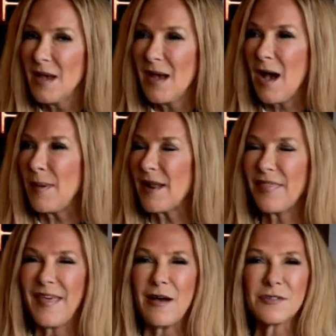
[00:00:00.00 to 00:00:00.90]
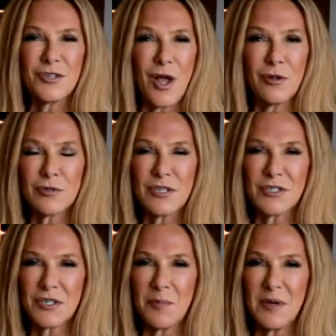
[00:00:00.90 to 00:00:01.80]
How about a $1,000
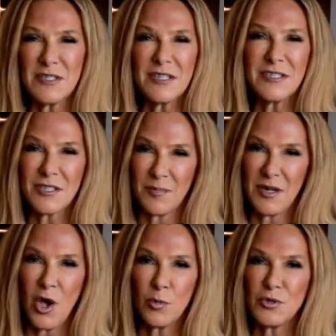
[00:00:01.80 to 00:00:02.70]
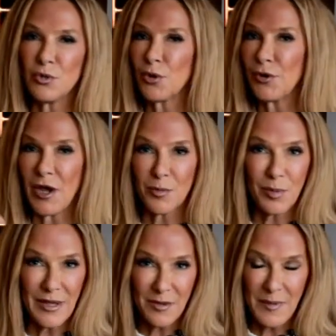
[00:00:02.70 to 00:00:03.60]
system? A system that helps you learn how to
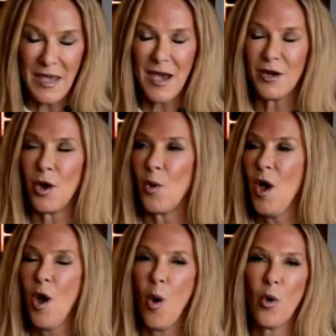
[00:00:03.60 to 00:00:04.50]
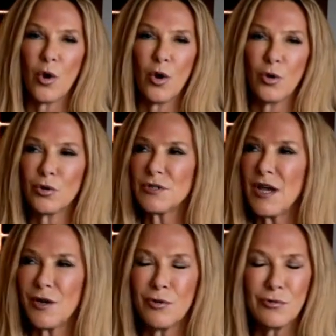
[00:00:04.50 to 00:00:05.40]
play the piano or learns how
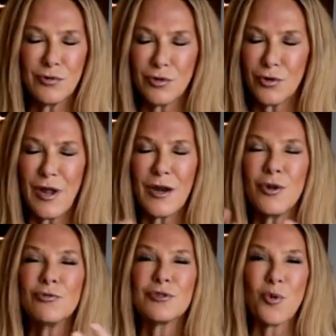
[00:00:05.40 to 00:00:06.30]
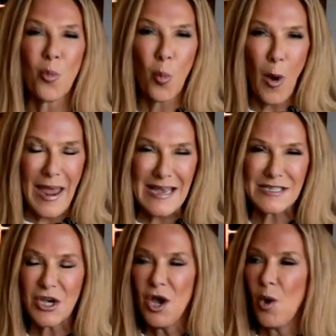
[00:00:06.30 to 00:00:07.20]
to learn how to lose the
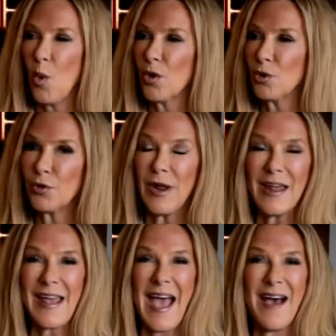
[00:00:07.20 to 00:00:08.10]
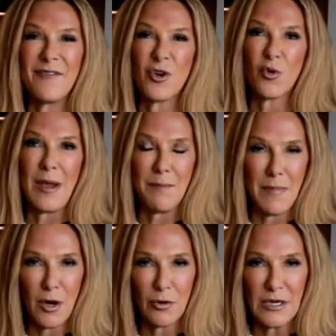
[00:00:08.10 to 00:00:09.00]
weight or learn how to have the great
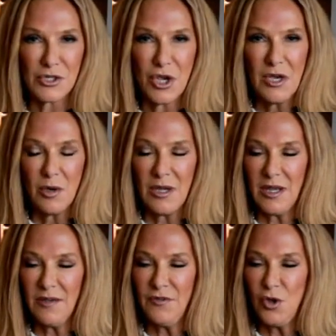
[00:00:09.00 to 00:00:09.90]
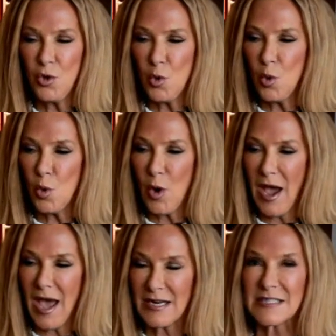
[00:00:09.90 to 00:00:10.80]
marriage. If you
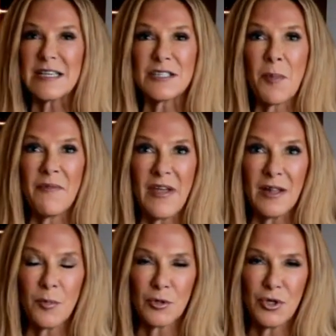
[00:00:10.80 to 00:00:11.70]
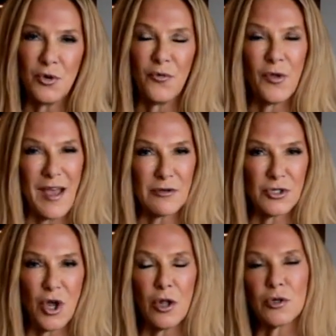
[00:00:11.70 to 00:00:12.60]
had a system available to you for a
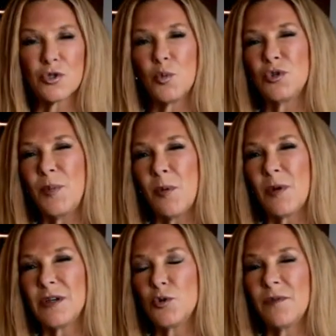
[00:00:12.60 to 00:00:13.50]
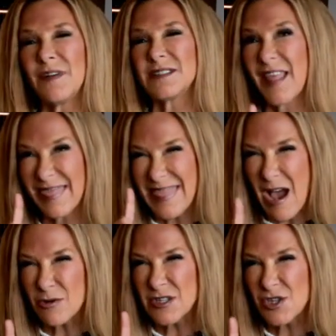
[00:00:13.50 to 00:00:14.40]
$1,000, would you be willing to invest the
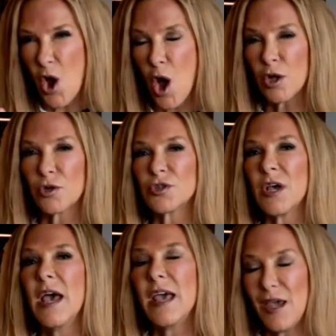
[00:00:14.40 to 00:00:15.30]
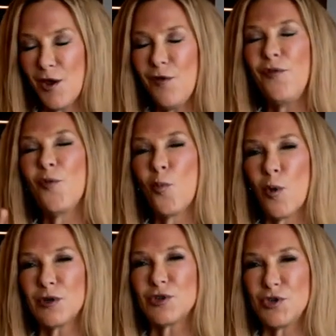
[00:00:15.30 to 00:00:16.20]
$1,000 if
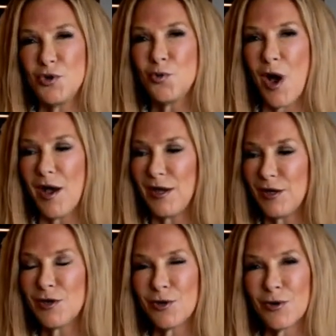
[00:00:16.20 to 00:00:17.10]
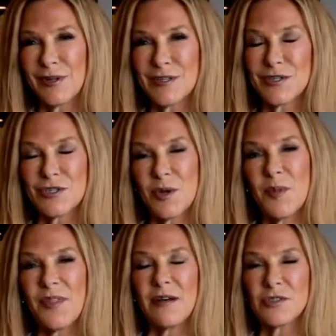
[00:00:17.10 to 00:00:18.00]
once you got into learning the system, the
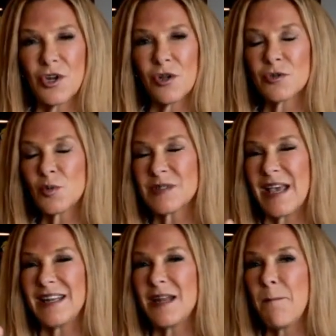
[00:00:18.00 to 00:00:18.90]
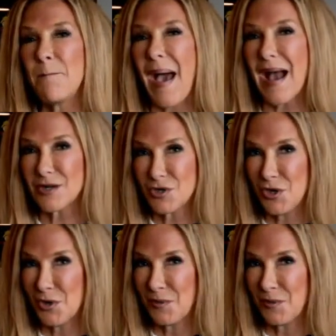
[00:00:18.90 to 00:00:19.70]
$1,000 was handed back to you?